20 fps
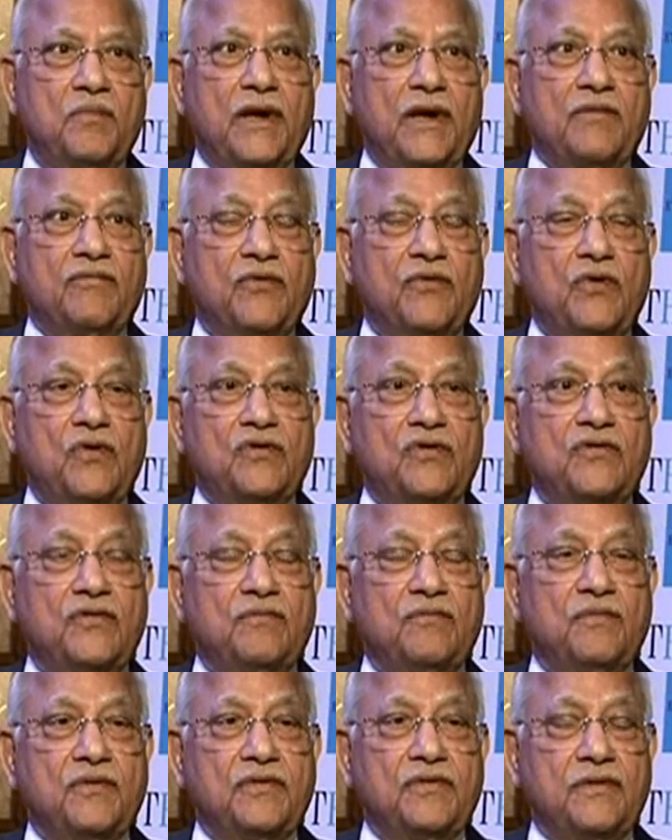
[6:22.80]
But of
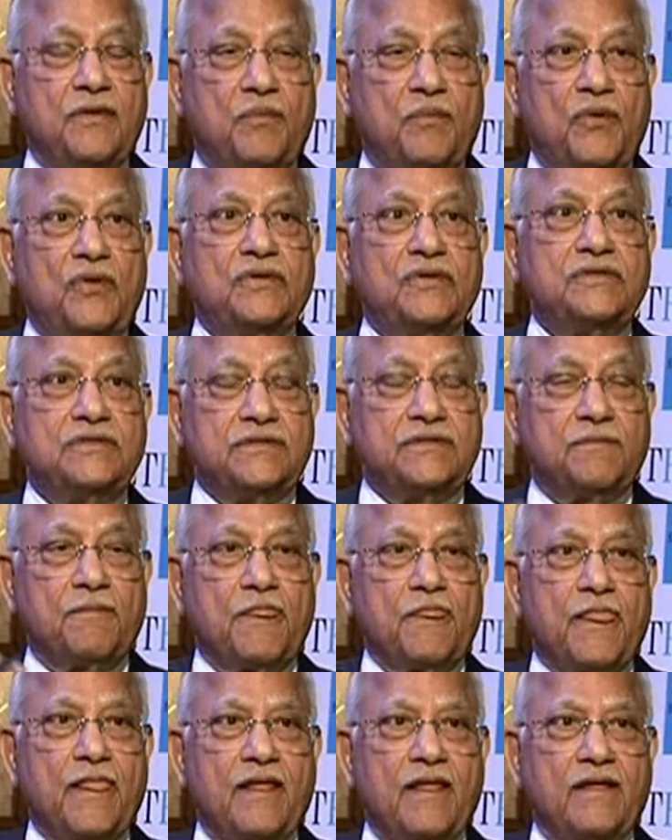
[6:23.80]
course, suppose,
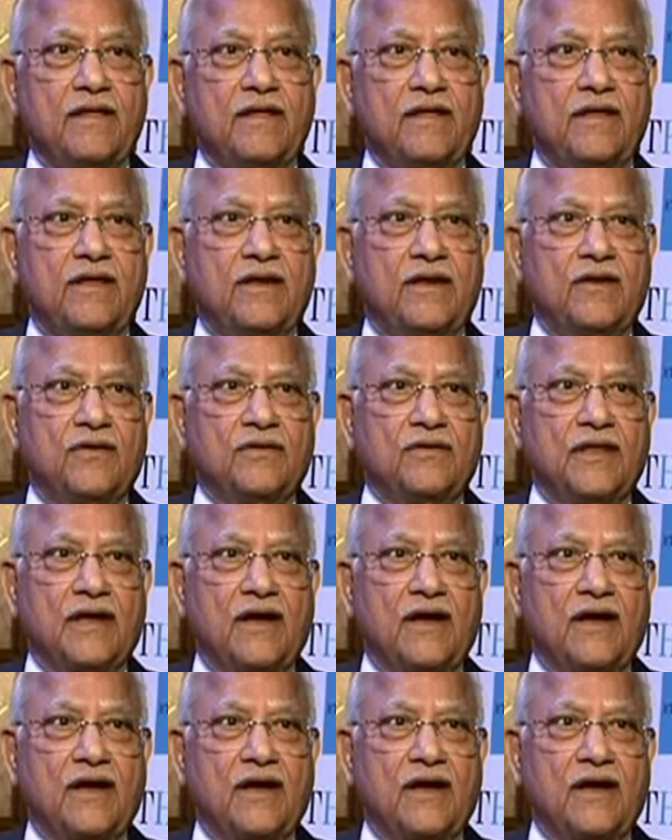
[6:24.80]
you know,